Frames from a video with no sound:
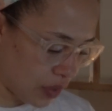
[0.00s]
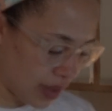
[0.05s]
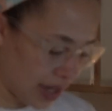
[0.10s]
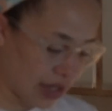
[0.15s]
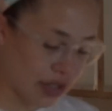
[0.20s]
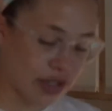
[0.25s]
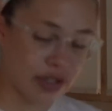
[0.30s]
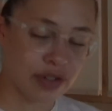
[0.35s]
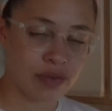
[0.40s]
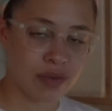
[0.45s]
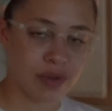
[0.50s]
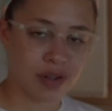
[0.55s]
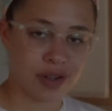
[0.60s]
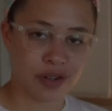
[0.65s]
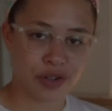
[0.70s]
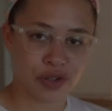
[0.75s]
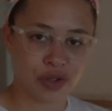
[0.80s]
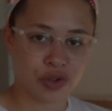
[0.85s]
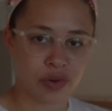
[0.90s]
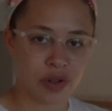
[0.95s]
I just
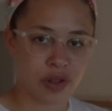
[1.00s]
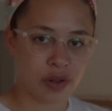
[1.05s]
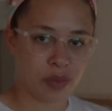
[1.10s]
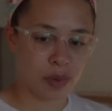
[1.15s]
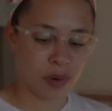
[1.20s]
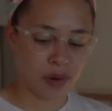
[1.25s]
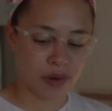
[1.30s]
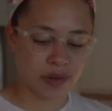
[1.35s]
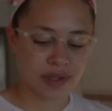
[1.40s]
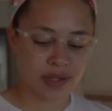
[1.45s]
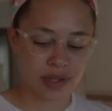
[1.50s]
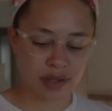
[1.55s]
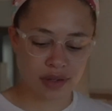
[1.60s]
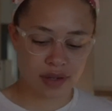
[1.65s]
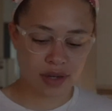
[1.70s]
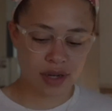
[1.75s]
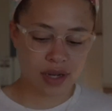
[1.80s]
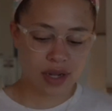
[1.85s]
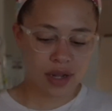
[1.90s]
wouldn't enjoy the person.